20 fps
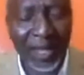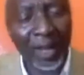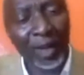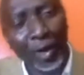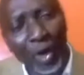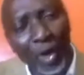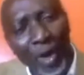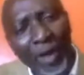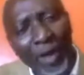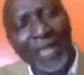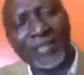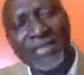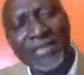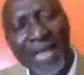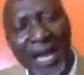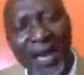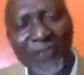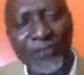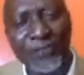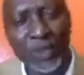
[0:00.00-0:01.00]
Long as I
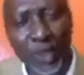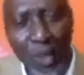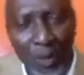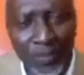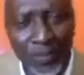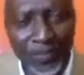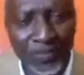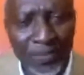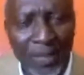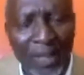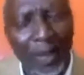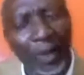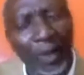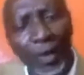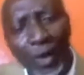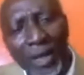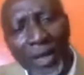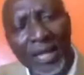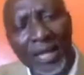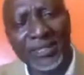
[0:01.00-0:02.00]
have job,
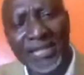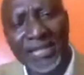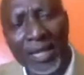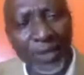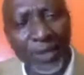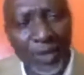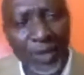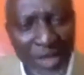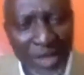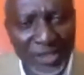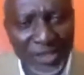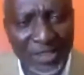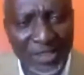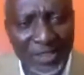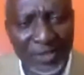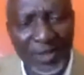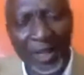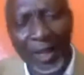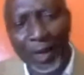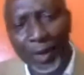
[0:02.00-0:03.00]
long as
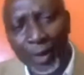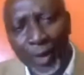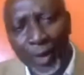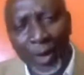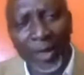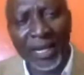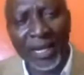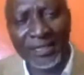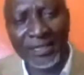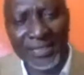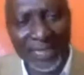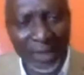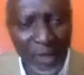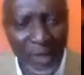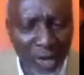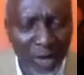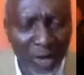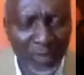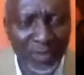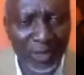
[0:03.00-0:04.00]
education, long as the
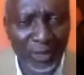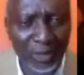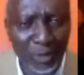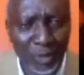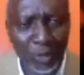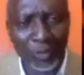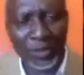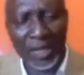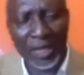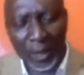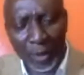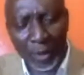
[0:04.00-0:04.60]
economy is good,